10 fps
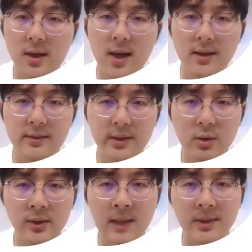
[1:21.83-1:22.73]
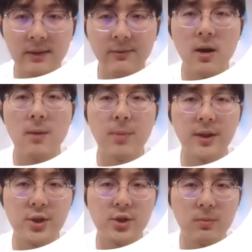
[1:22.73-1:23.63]
and scale adaptive
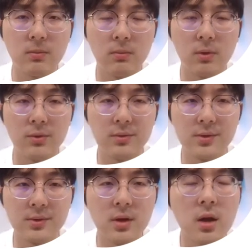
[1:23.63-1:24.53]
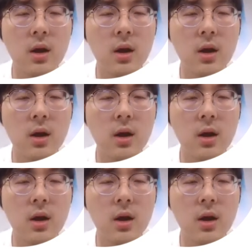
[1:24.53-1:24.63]
partition modules.